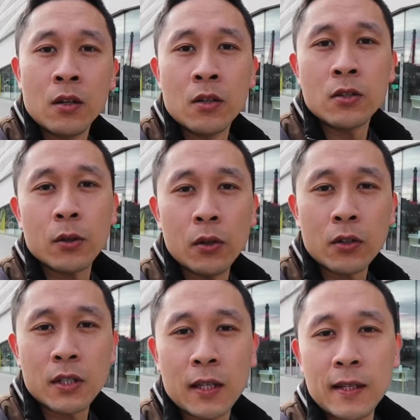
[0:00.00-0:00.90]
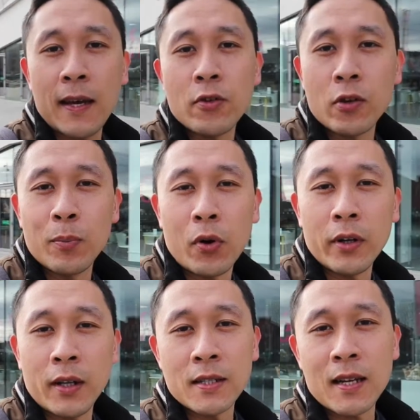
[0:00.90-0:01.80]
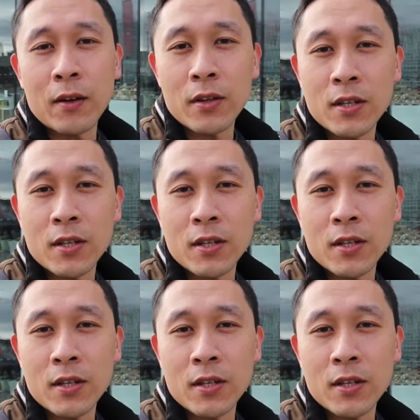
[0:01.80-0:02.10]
So it looks like the entry point is down the